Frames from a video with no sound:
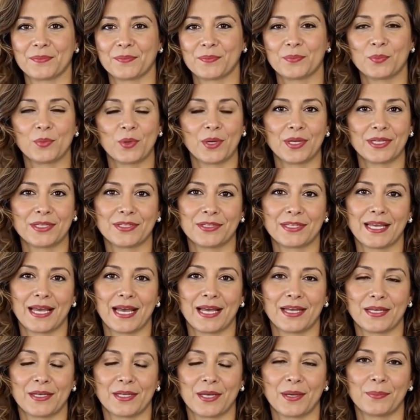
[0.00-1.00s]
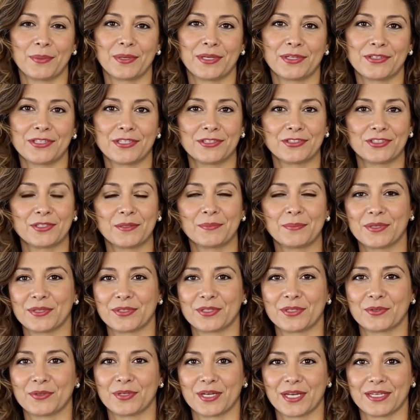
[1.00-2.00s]
What is the economic system in
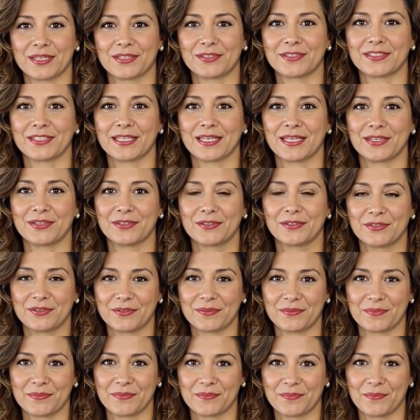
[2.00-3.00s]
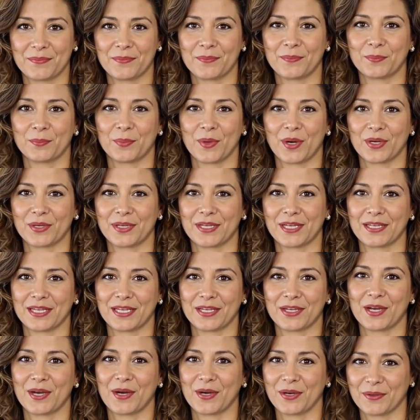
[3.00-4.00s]
the United States? Market
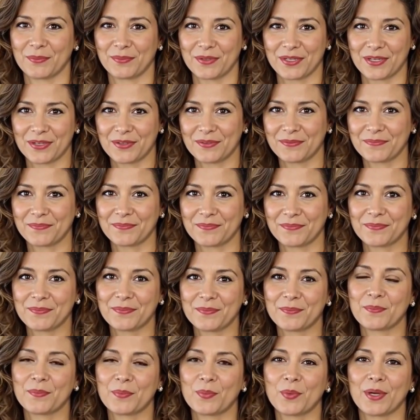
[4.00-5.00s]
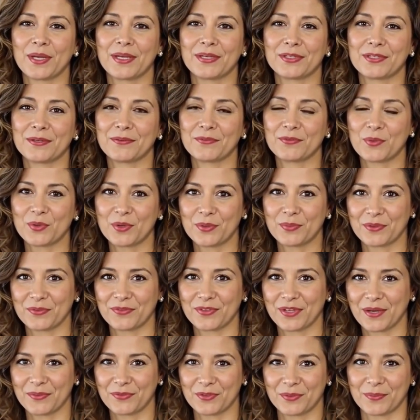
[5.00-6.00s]
economy. What is the form
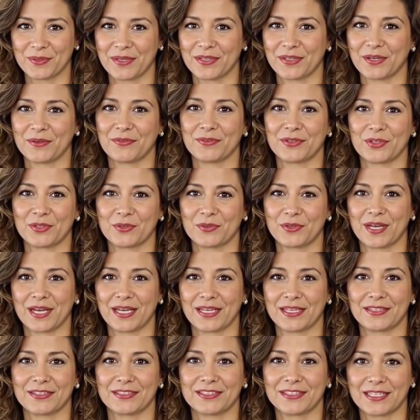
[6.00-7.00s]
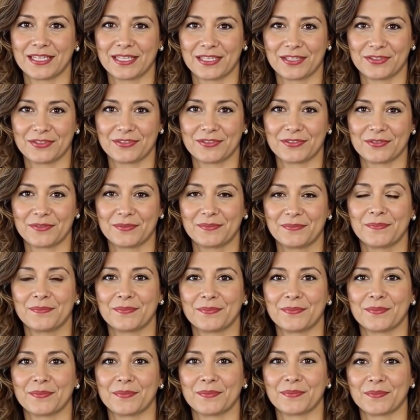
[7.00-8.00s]
of government of the United States?
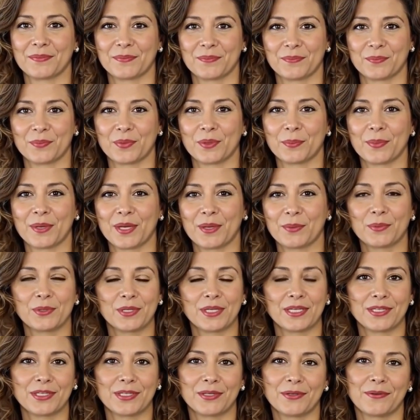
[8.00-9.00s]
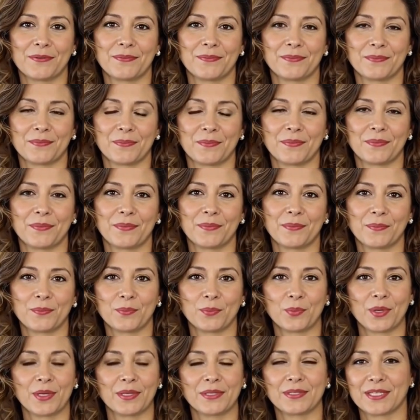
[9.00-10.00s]
Republic.
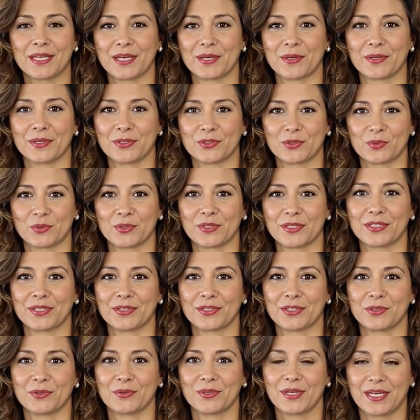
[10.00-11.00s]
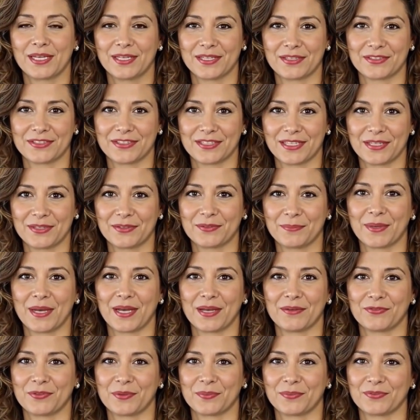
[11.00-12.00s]
What territory did the United States
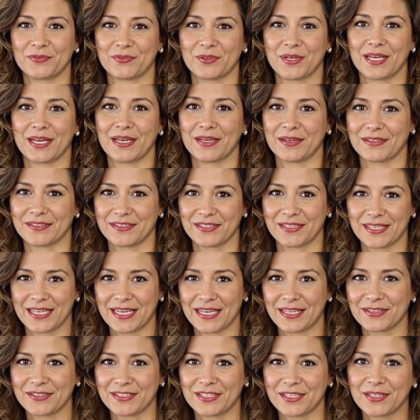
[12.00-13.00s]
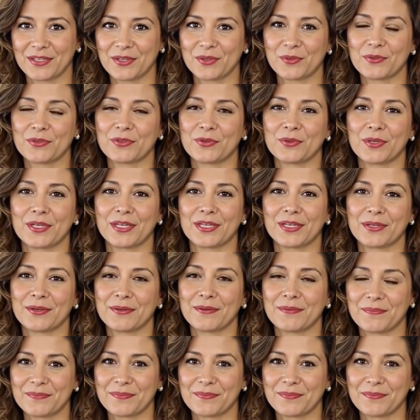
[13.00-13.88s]
buy from France in 1803?